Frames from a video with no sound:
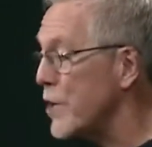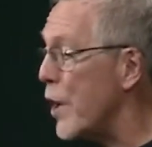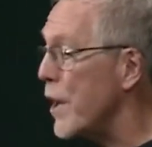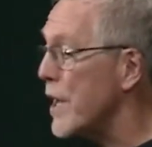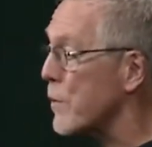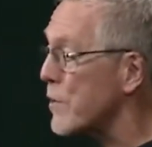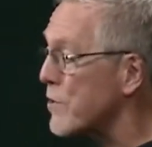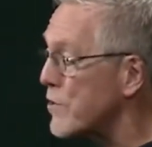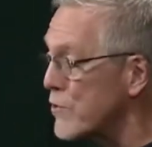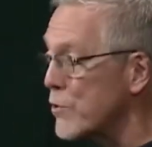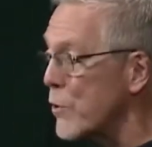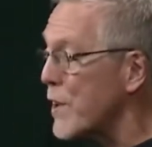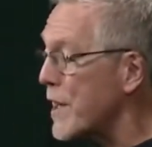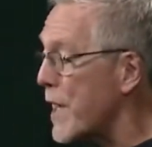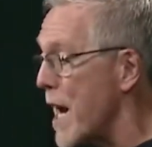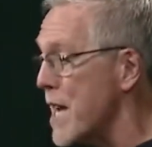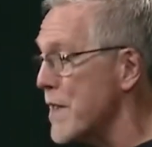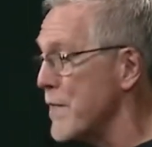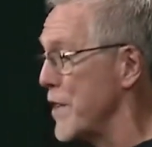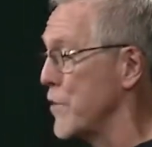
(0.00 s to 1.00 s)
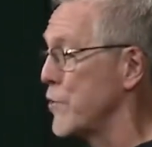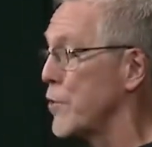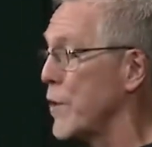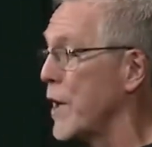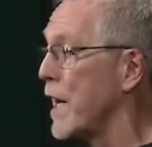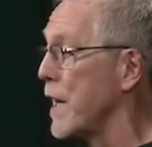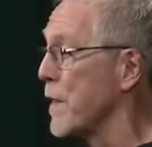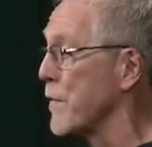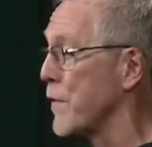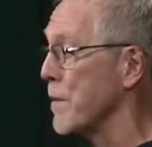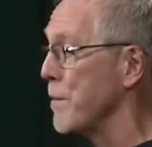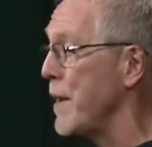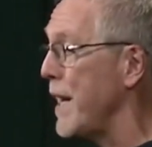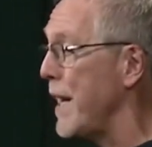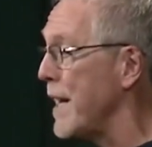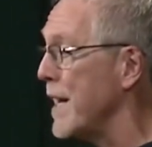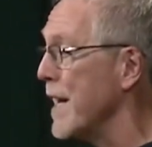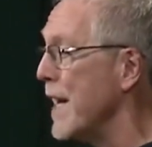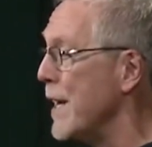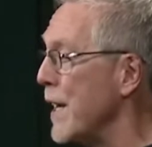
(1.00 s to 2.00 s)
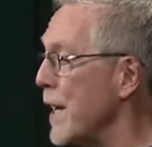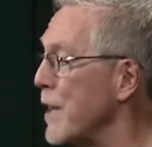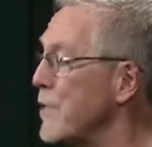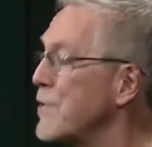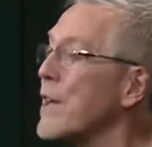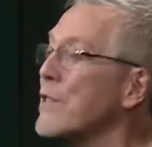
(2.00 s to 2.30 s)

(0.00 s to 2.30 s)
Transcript: And I tell you, what's really kind of intriguing for me